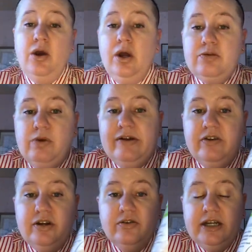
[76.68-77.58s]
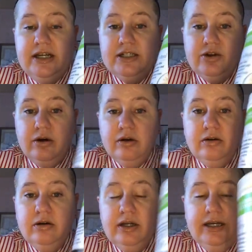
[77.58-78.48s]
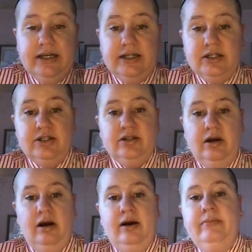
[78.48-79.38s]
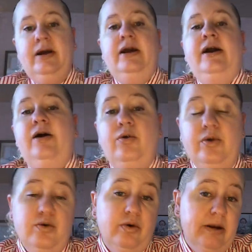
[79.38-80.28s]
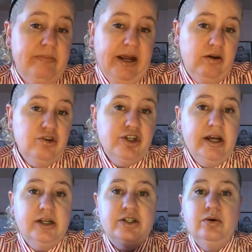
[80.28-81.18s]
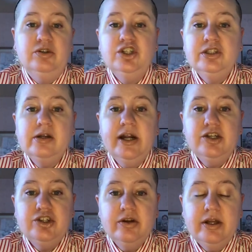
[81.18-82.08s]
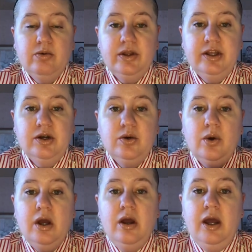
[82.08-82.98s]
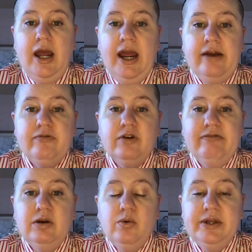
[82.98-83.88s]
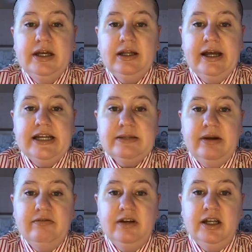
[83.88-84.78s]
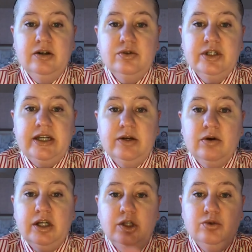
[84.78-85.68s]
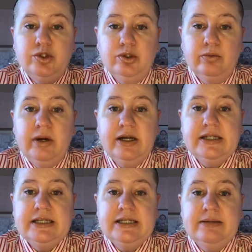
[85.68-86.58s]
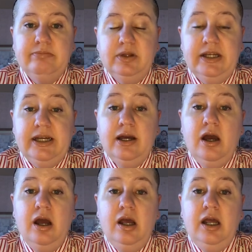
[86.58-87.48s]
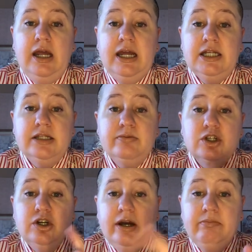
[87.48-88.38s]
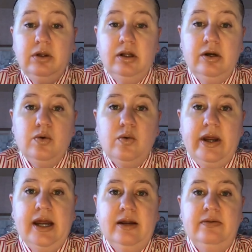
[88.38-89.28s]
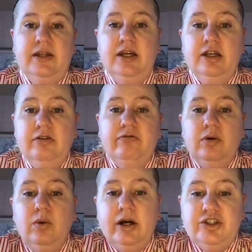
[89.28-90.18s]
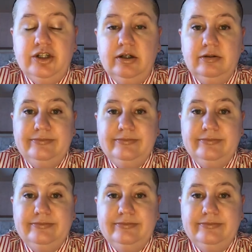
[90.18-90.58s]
Whatever your needs are is how you can make your shake. So just thought I'd share that with you. And for everyone that likes my videos here on YouTube, simply hit subscribe below, and thank you for watching.